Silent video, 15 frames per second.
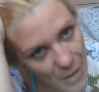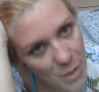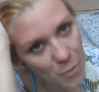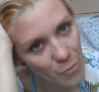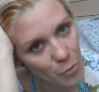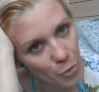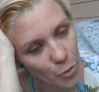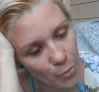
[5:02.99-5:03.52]
this
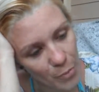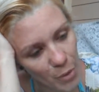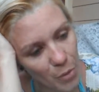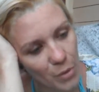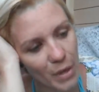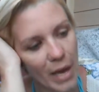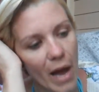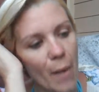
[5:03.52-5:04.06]
full
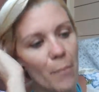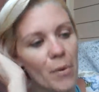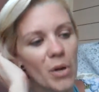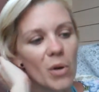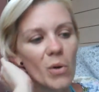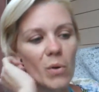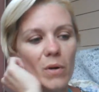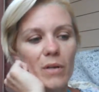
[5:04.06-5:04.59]
moon
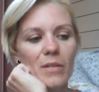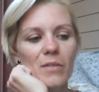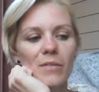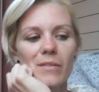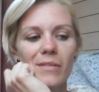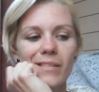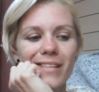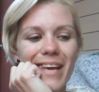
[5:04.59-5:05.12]

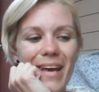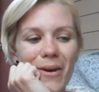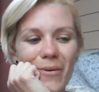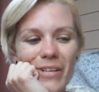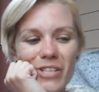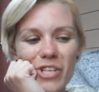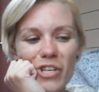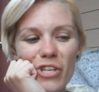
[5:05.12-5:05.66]
Capricorns,
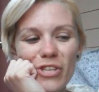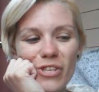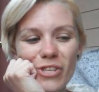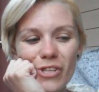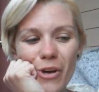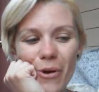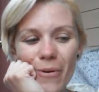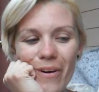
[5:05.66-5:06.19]
which is
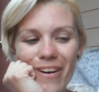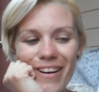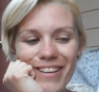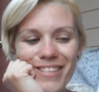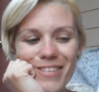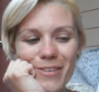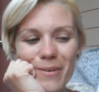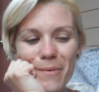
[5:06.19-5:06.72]
so
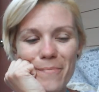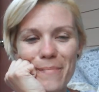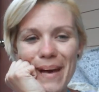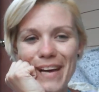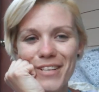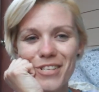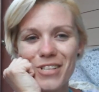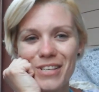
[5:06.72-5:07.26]
hard to
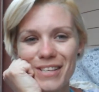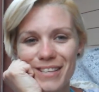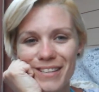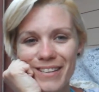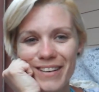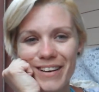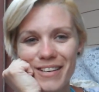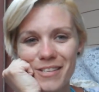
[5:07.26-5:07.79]
imagine
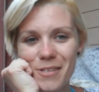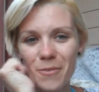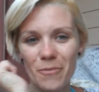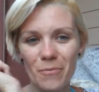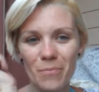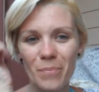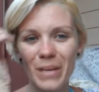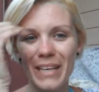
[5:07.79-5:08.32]
you guys
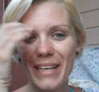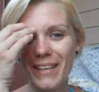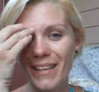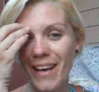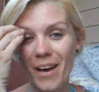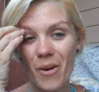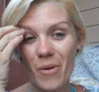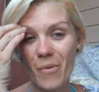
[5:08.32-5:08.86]
being
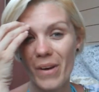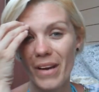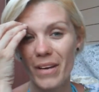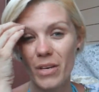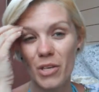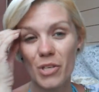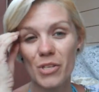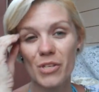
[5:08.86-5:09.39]
that way
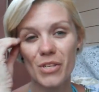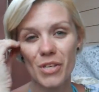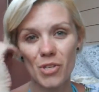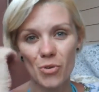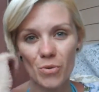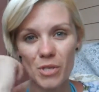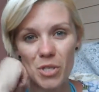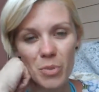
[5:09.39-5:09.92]
are
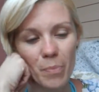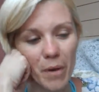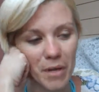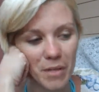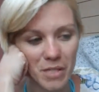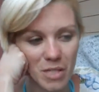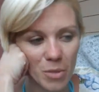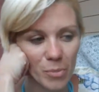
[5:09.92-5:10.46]
such
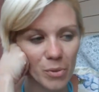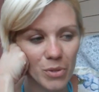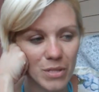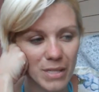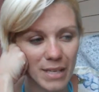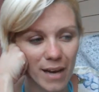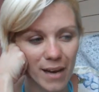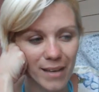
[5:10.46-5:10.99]
responsible
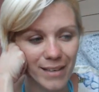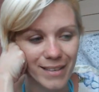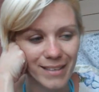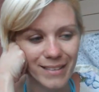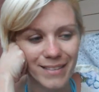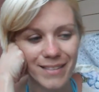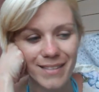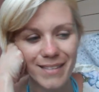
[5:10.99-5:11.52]

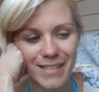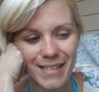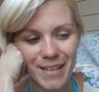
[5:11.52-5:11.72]
signs.